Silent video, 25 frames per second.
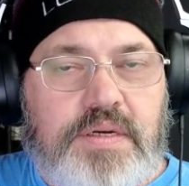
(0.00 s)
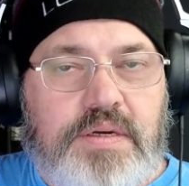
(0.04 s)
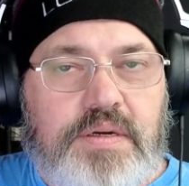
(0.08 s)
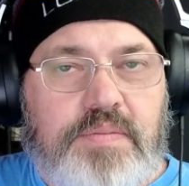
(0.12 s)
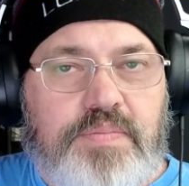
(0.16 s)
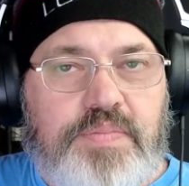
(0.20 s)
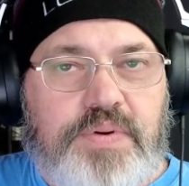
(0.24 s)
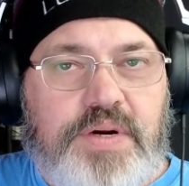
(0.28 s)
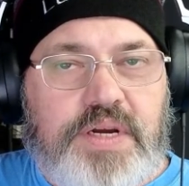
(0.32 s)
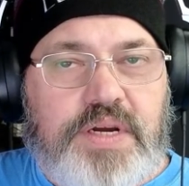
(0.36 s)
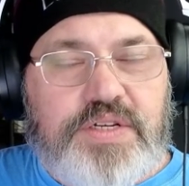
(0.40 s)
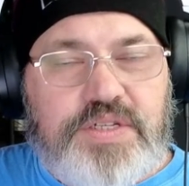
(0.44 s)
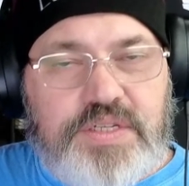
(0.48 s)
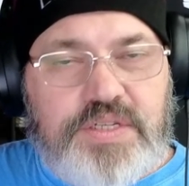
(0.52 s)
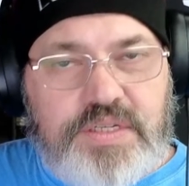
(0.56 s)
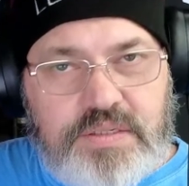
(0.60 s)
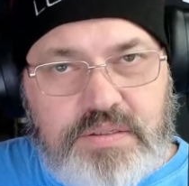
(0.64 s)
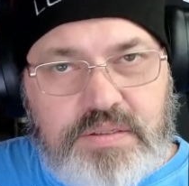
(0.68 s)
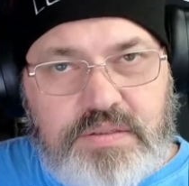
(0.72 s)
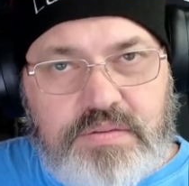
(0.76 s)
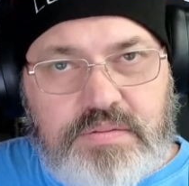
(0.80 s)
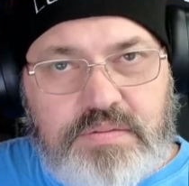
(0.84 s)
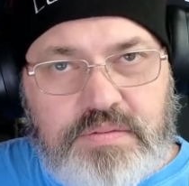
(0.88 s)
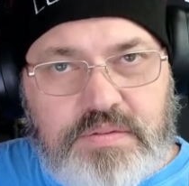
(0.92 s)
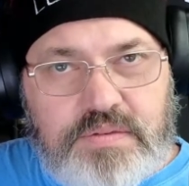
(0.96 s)

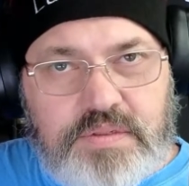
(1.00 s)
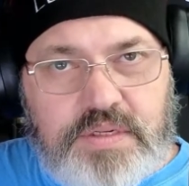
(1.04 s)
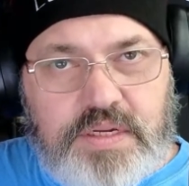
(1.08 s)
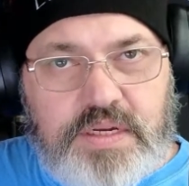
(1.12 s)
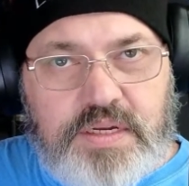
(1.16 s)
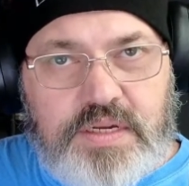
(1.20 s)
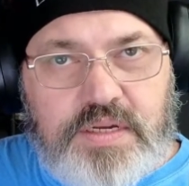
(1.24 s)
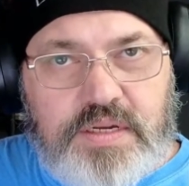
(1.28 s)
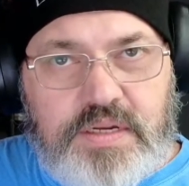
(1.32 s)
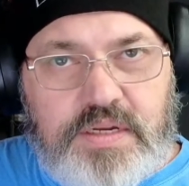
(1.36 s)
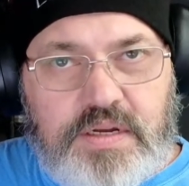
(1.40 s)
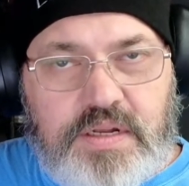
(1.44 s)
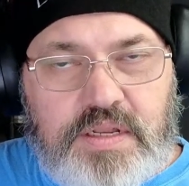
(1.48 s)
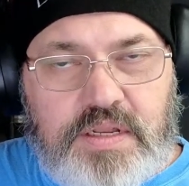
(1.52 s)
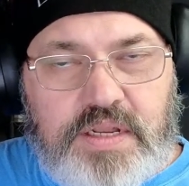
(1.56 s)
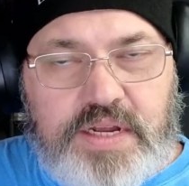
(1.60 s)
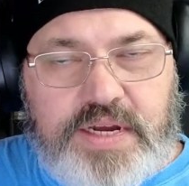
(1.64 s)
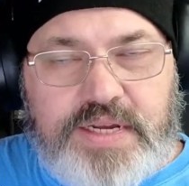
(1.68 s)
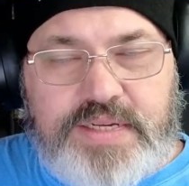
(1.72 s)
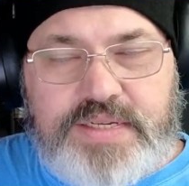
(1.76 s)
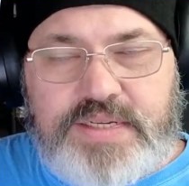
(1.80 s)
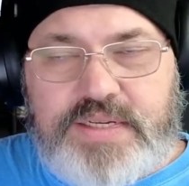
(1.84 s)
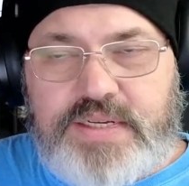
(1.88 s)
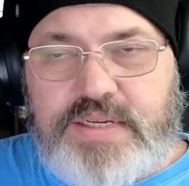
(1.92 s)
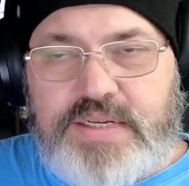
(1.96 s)
production
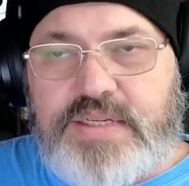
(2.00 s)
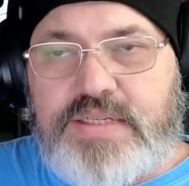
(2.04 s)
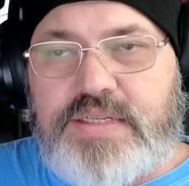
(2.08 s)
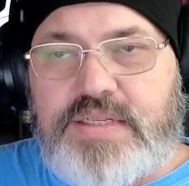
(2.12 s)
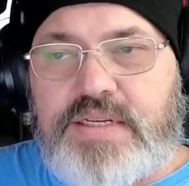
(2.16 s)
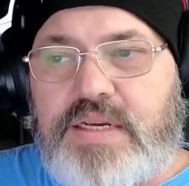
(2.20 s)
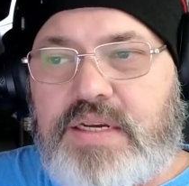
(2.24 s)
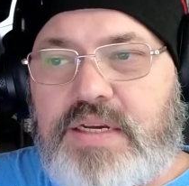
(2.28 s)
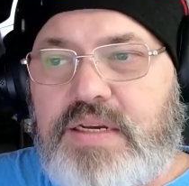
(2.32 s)
classes,